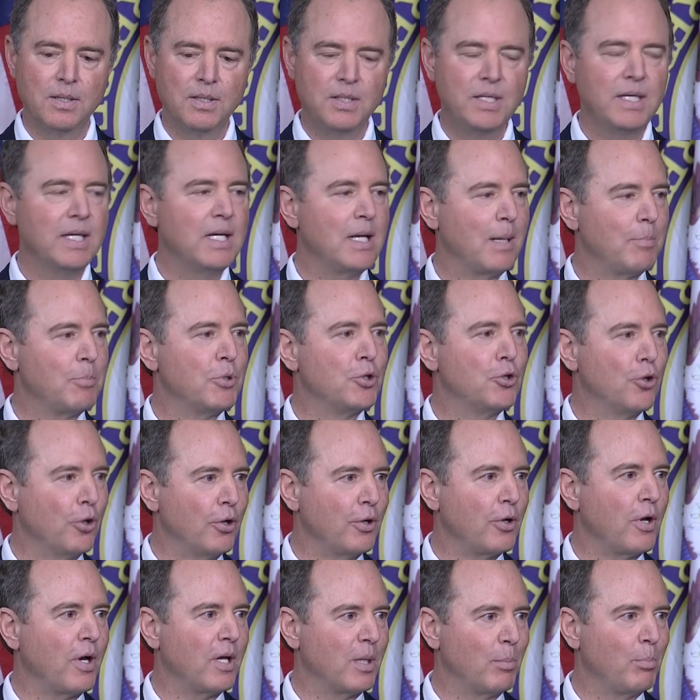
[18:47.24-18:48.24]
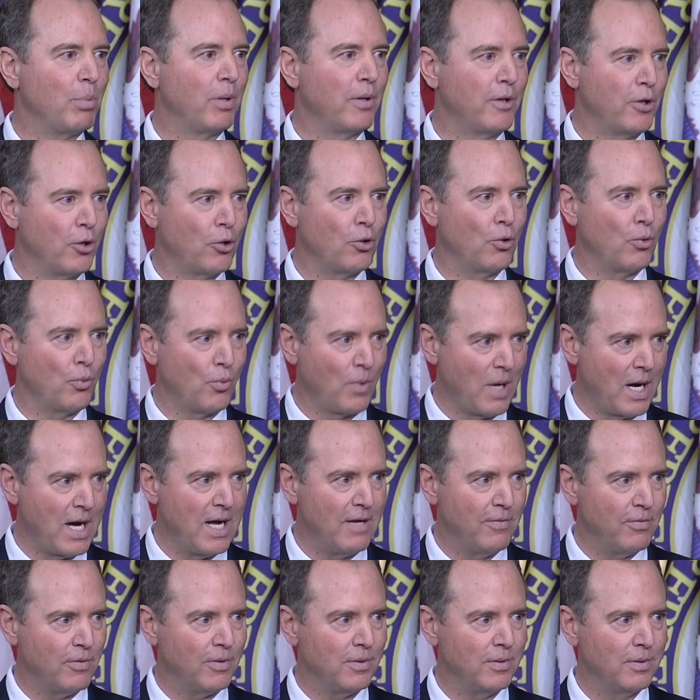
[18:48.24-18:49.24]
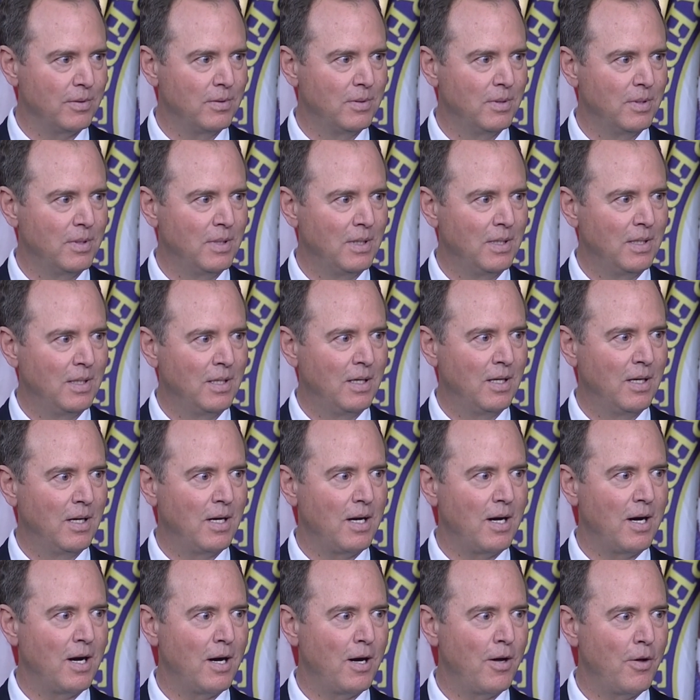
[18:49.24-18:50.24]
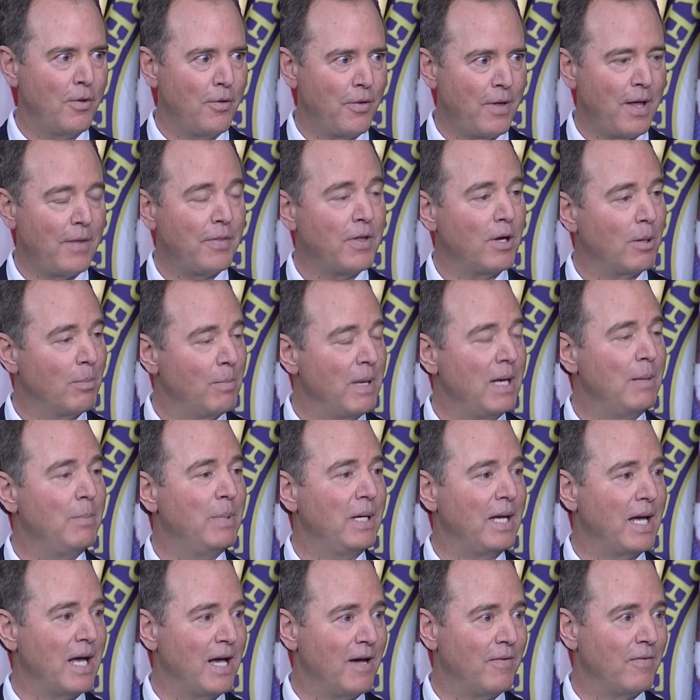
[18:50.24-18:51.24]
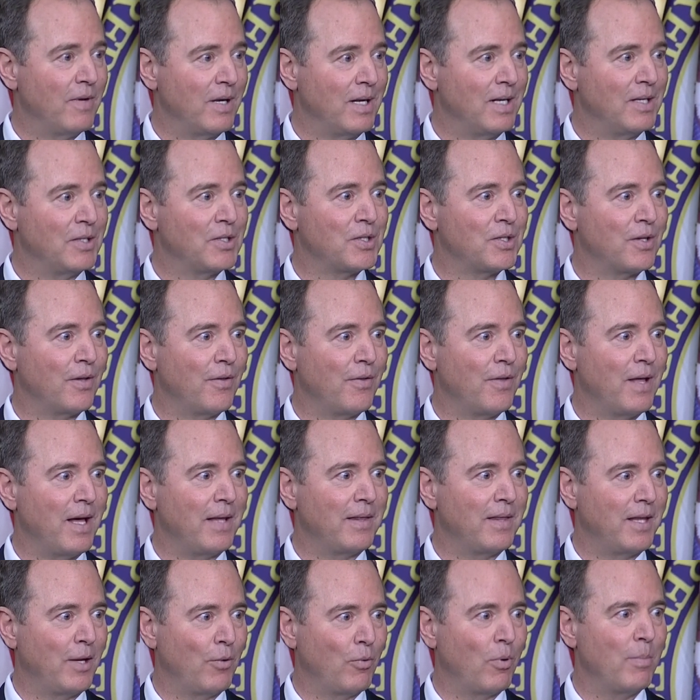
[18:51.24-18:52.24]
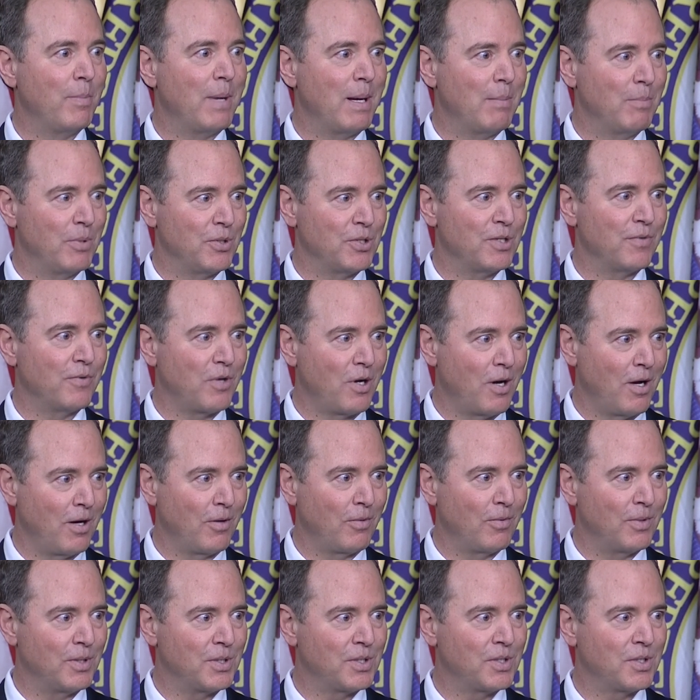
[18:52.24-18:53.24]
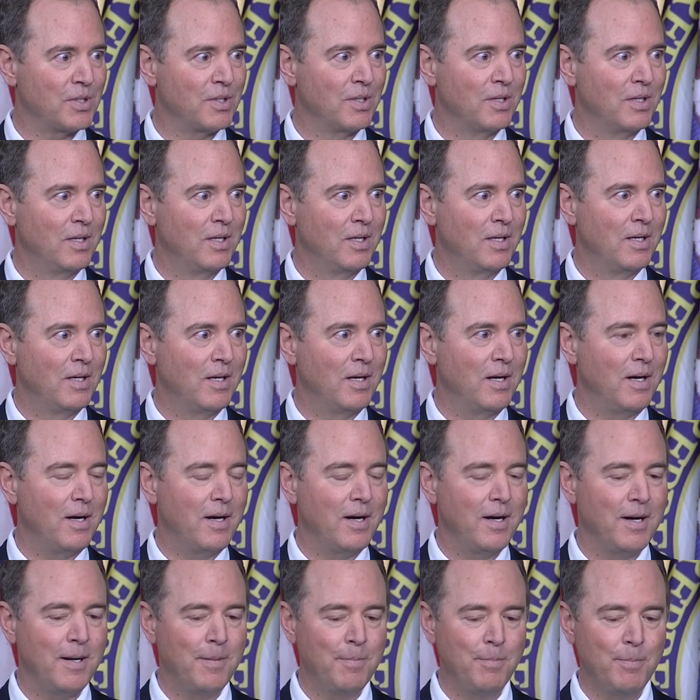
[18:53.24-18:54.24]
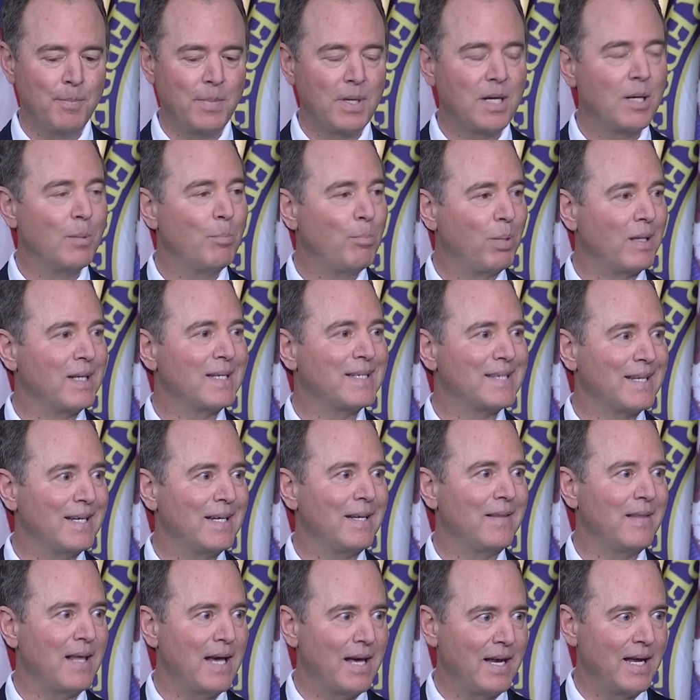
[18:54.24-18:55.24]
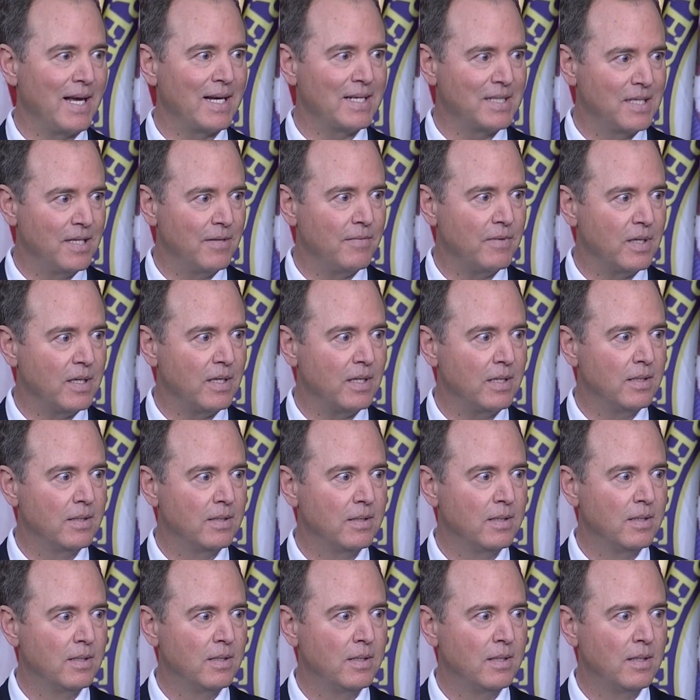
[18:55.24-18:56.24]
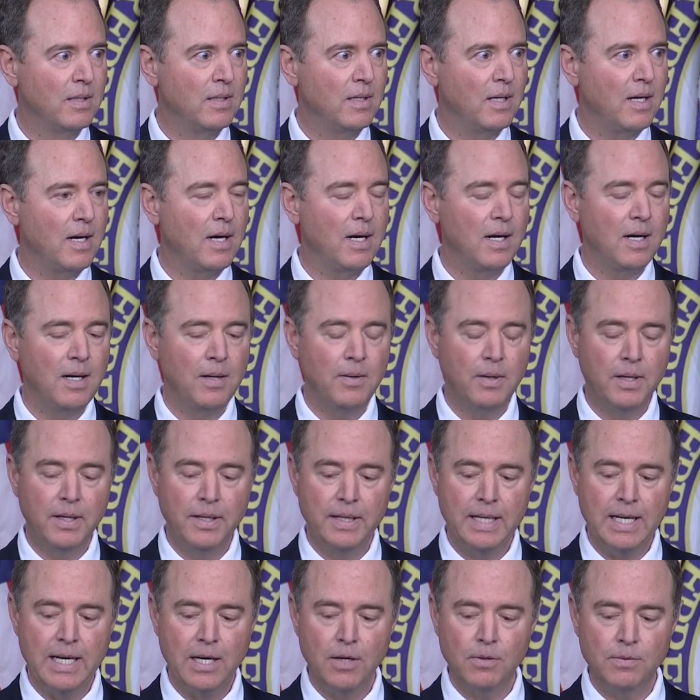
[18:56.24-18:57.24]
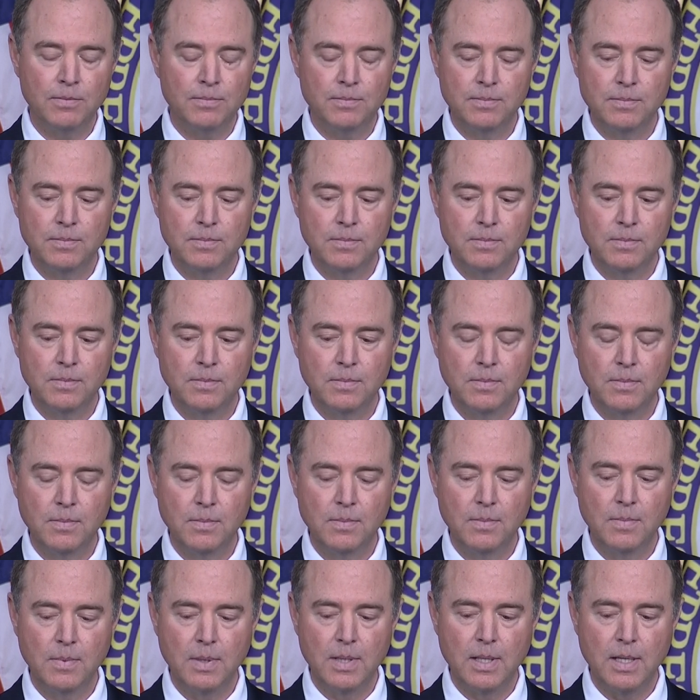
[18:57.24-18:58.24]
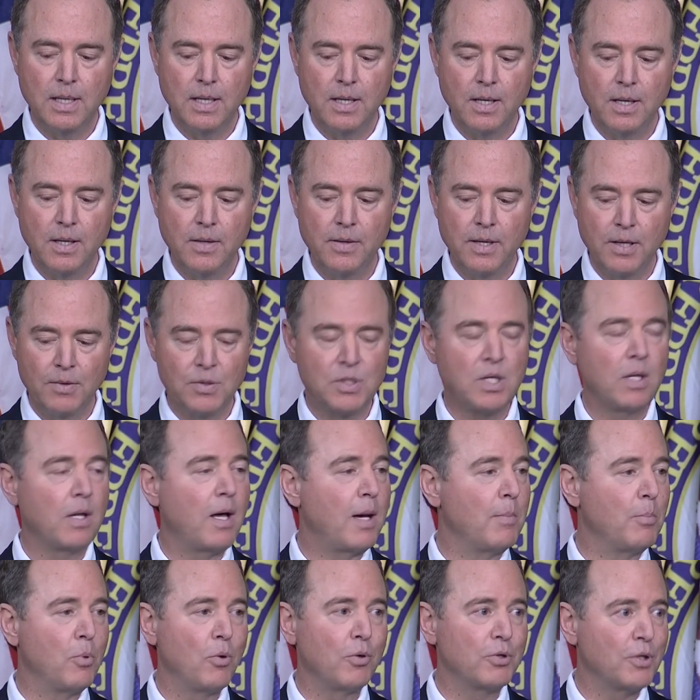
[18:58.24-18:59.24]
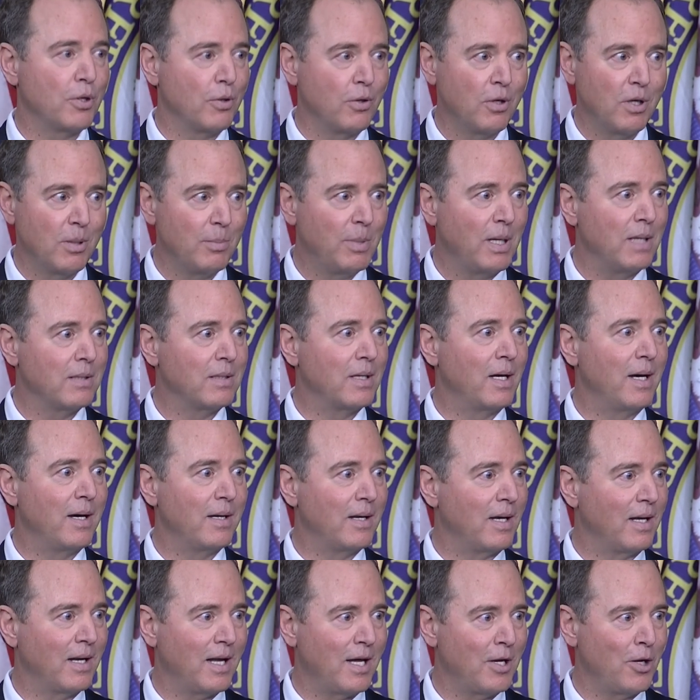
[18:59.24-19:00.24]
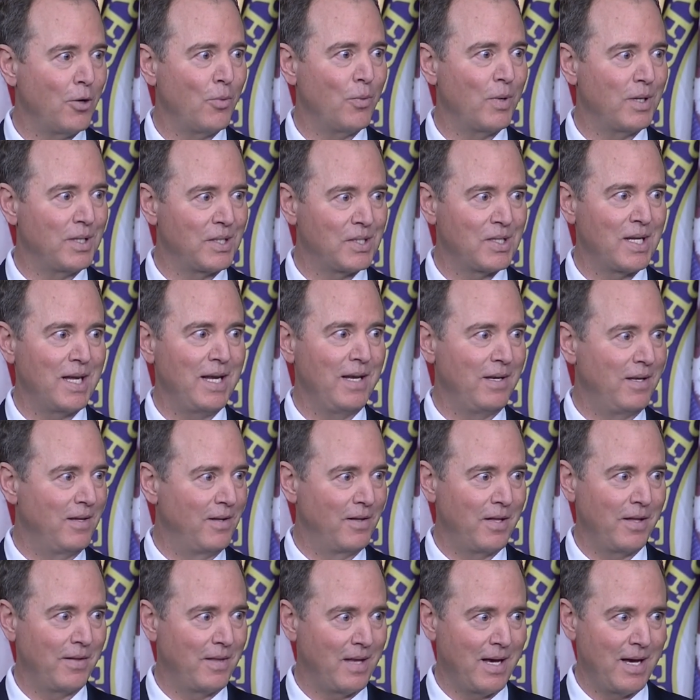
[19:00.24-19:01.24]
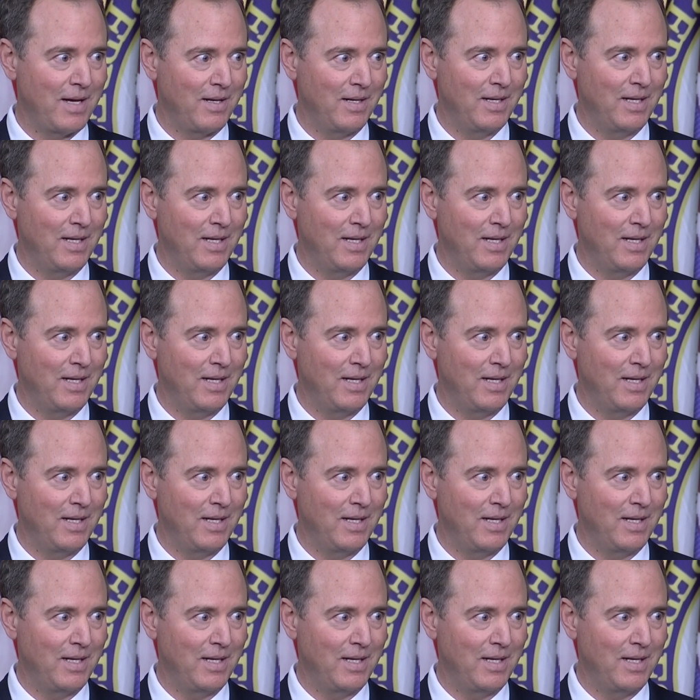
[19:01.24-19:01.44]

dig up dirt on a political rival, that there may be evidence that there were members of Congress complicit in that activity. Now, there's a lot more to learn about that, and I don't want to state that that